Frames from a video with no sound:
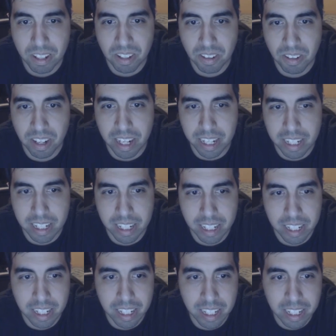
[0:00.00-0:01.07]

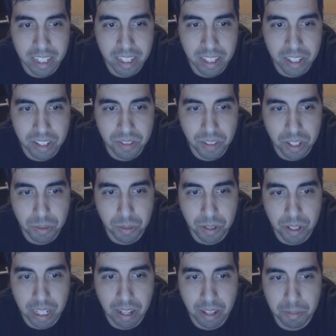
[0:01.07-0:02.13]
Alright. The stress
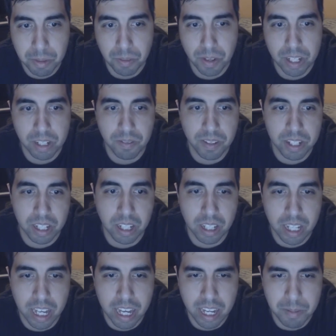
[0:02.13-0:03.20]
won't allow them to rest
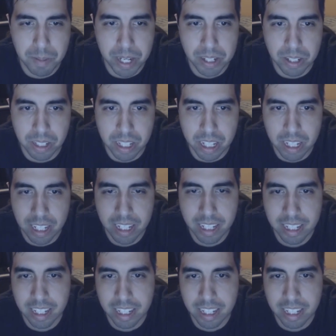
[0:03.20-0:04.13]
physically and mentally.